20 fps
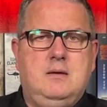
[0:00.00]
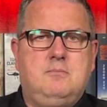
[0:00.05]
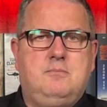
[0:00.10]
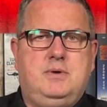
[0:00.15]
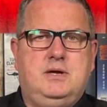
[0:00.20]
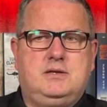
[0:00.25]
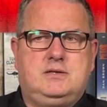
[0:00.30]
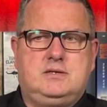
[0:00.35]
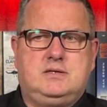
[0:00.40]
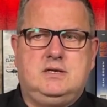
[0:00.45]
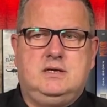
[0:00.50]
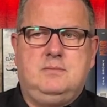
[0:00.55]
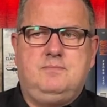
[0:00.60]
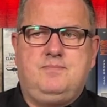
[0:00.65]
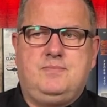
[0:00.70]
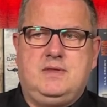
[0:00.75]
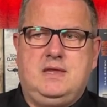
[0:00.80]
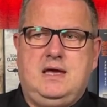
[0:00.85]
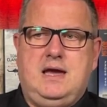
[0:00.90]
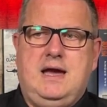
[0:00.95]
but
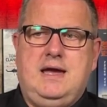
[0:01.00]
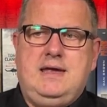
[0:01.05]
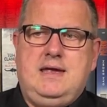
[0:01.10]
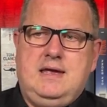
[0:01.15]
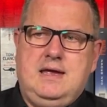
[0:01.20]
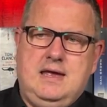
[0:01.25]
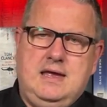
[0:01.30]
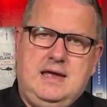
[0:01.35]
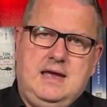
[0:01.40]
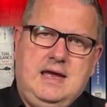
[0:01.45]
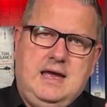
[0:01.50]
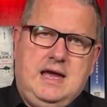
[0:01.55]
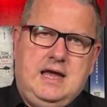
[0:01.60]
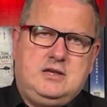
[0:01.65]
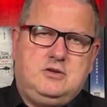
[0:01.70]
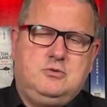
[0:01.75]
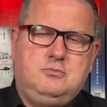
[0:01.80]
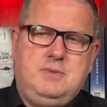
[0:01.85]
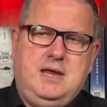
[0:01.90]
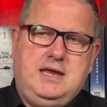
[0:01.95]
I
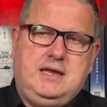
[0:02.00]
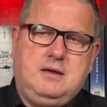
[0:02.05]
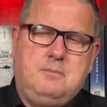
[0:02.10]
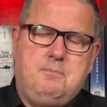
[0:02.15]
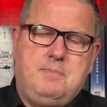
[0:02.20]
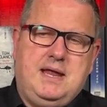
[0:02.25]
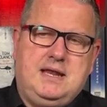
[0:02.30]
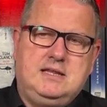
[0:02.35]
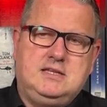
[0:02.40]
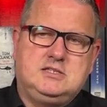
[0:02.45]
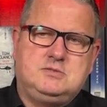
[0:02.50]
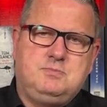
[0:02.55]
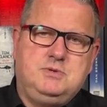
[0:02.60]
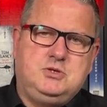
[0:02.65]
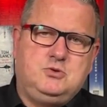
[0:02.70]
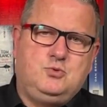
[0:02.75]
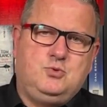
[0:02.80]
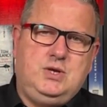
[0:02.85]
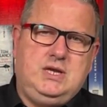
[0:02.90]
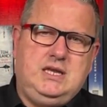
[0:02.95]
had to make a balance
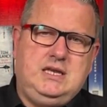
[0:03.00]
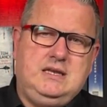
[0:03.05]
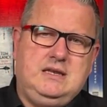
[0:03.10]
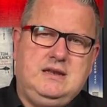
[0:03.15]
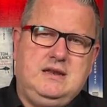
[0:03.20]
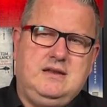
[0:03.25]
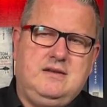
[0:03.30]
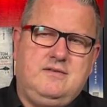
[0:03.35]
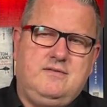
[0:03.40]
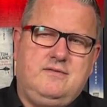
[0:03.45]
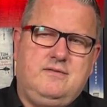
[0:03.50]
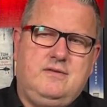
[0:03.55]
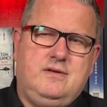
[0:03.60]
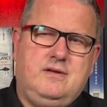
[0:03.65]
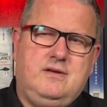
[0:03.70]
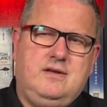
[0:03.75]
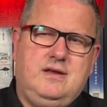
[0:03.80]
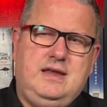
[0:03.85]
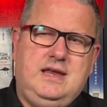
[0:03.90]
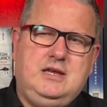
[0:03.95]
between
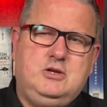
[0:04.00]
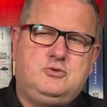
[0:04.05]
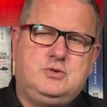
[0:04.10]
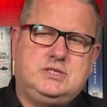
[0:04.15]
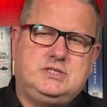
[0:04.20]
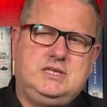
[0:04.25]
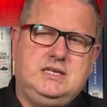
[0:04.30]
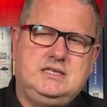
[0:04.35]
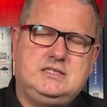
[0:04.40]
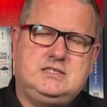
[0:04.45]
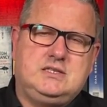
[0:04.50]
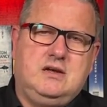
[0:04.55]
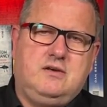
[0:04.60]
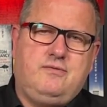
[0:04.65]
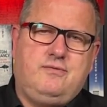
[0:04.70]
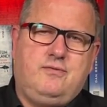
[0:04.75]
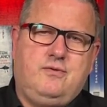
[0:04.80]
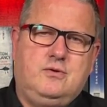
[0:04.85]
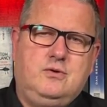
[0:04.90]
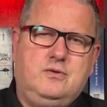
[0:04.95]
interesting stuff
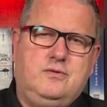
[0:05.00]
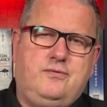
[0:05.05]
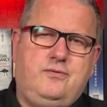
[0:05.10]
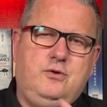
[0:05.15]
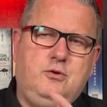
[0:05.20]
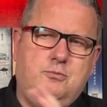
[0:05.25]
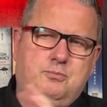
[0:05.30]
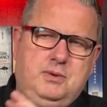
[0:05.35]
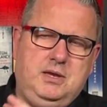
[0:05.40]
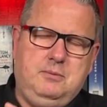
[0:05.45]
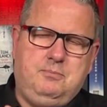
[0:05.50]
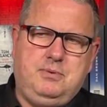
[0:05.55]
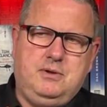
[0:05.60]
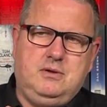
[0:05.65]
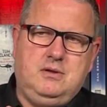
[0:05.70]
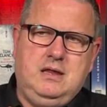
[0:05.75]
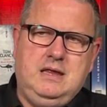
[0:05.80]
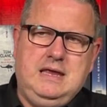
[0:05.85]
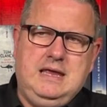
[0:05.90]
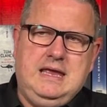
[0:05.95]
for a few
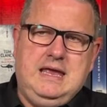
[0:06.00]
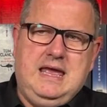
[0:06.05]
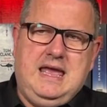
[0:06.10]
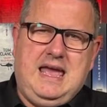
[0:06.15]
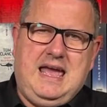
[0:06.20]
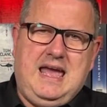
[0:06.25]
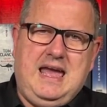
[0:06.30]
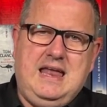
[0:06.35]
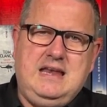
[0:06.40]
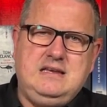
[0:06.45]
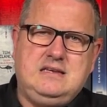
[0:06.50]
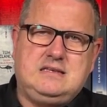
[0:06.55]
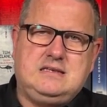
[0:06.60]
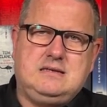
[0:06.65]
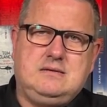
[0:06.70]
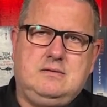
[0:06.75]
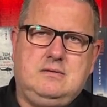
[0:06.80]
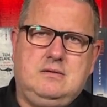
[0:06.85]
people and